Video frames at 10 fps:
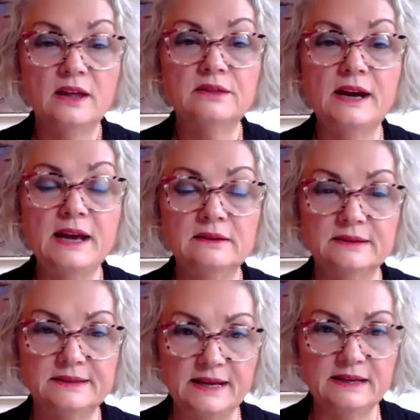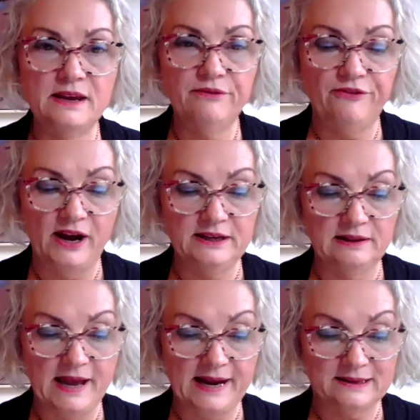the Helsinki
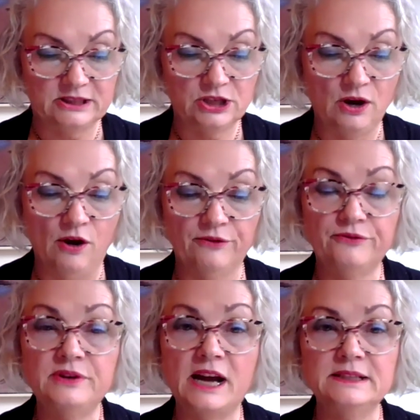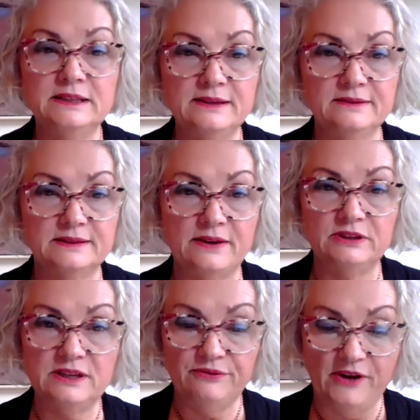Final Act of
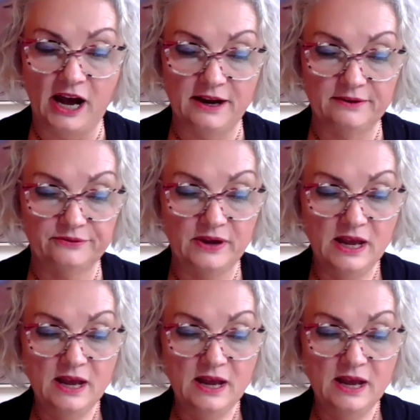1975,